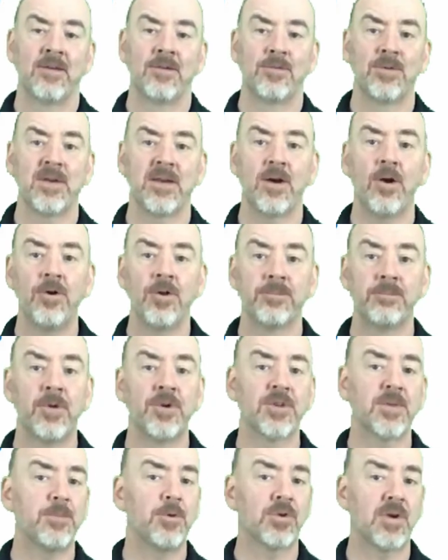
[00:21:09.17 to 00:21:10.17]
We hold
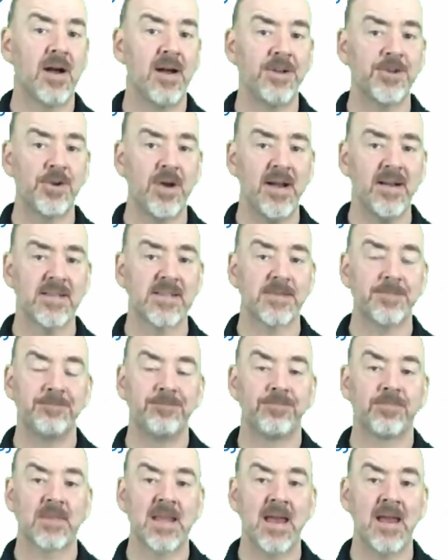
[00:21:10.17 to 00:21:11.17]
multiple contracts
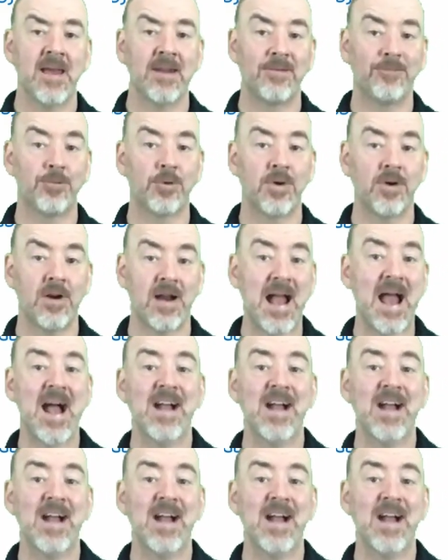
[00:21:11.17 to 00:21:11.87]
and we're